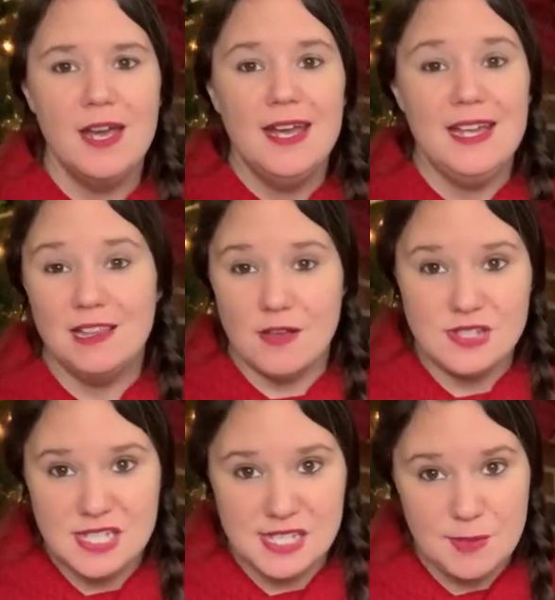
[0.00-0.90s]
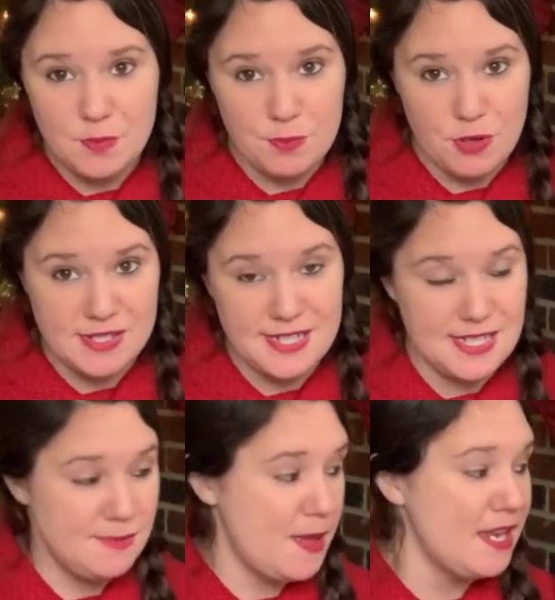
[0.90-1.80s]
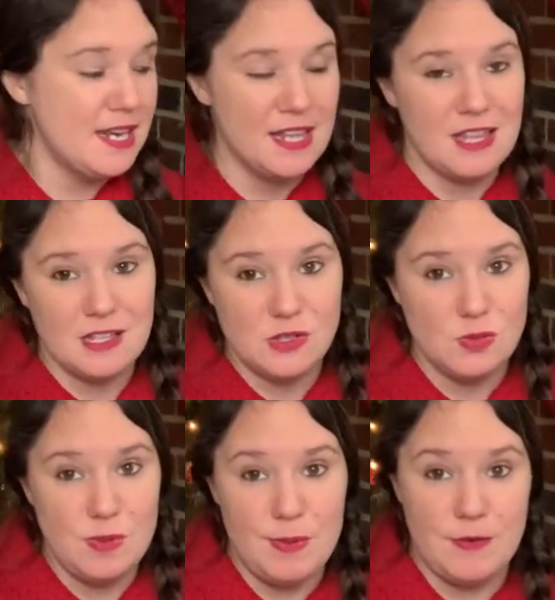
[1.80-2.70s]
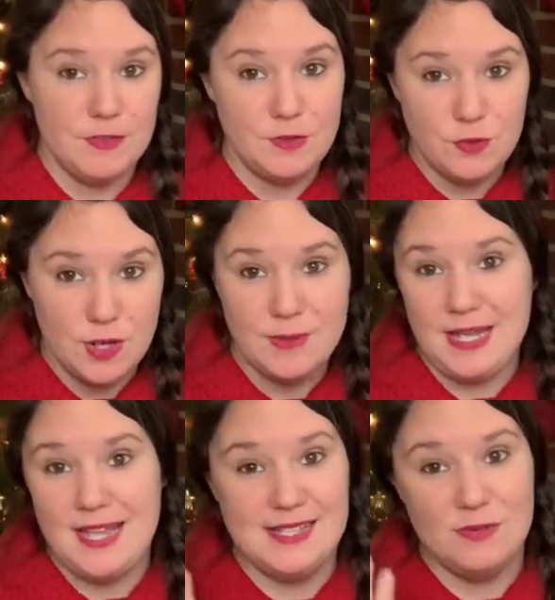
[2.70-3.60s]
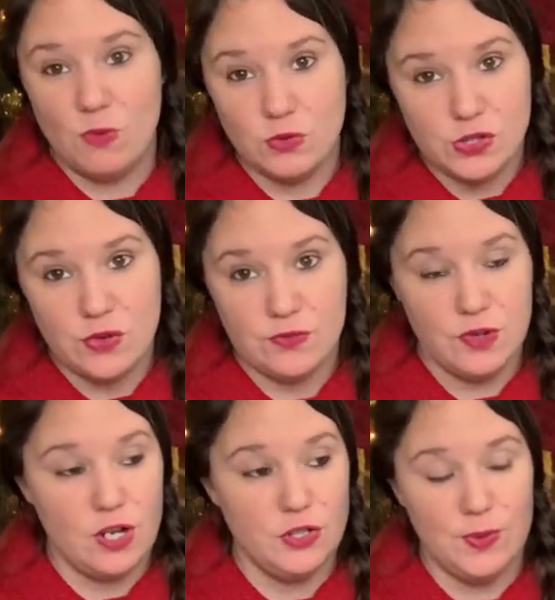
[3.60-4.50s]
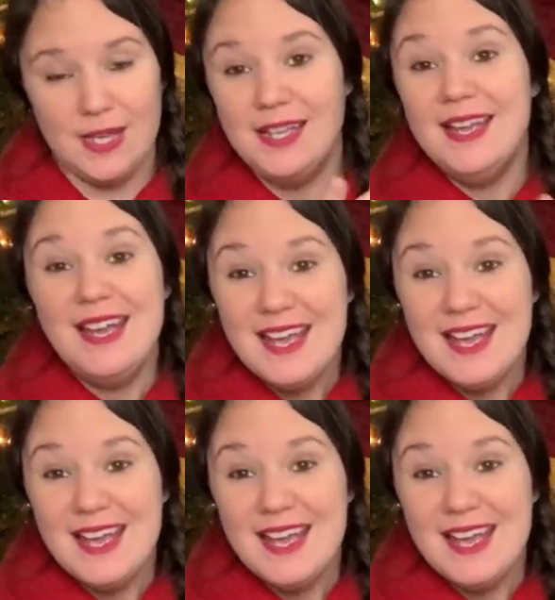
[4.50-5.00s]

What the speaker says: He loves to sleep with books in his bed, and I thought this would be perfect for him in case he rolls over onto it.